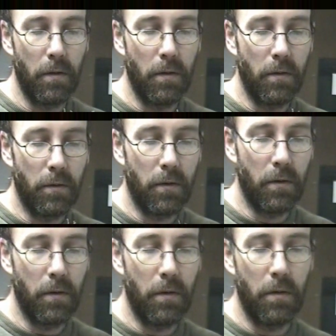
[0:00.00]
So
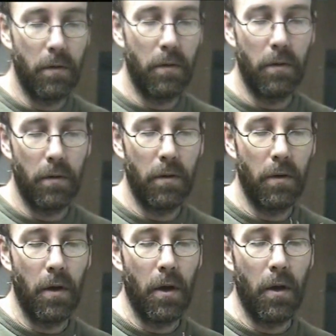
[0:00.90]

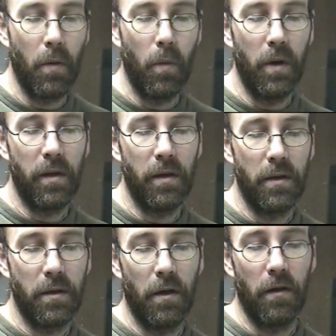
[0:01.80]
with this
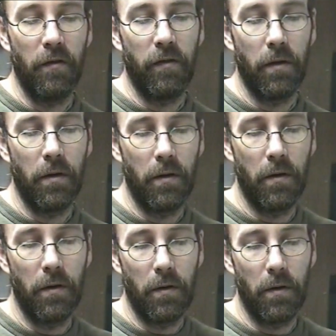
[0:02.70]
stuff,
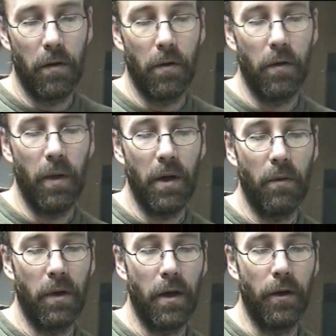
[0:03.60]
you know, depending on what
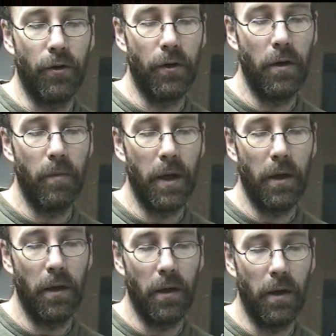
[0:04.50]
kind of tree you're making
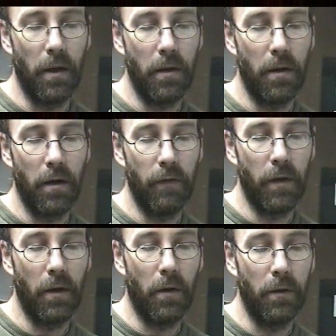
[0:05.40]
again. Everything
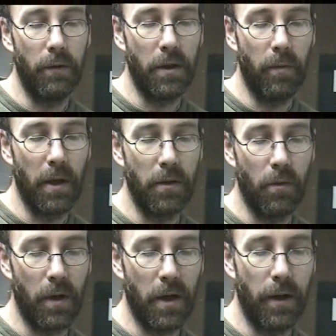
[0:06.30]
always depends on what
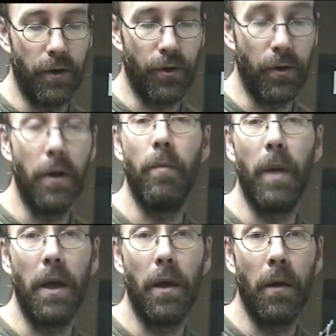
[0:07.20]
kind of tree you're making.